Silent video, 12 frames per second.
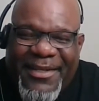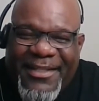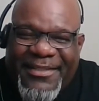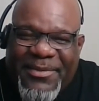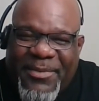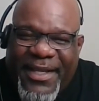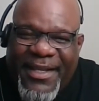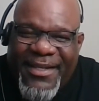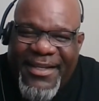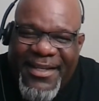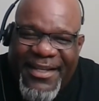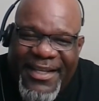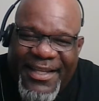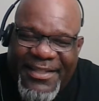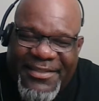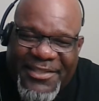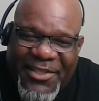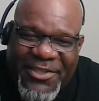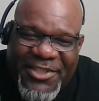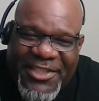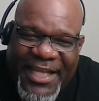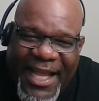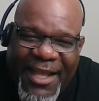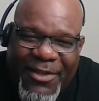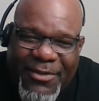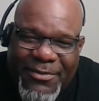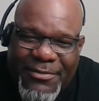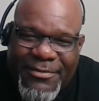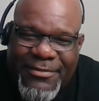Listen, man. It's your child.